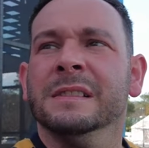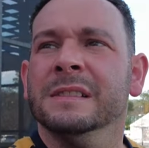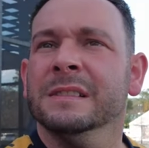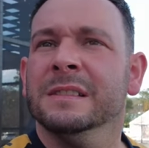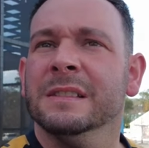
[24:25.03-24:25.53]

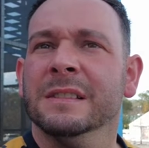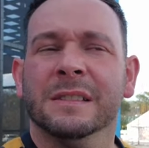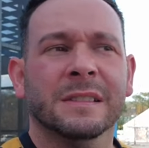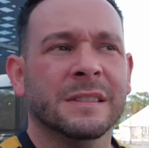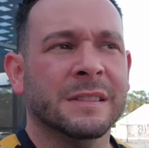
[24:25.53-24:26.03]
to um,
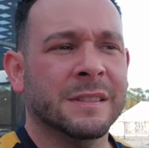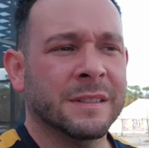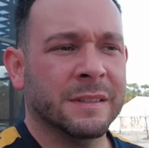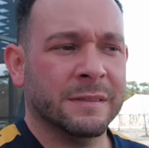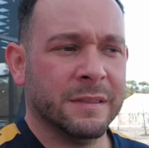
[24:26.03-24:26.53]

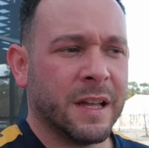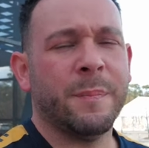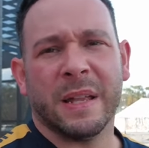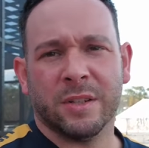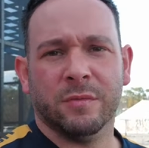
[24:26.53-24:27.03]

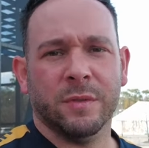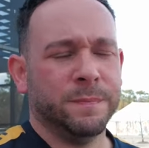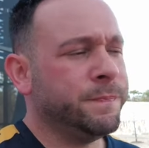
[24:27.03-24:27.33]
preferred room.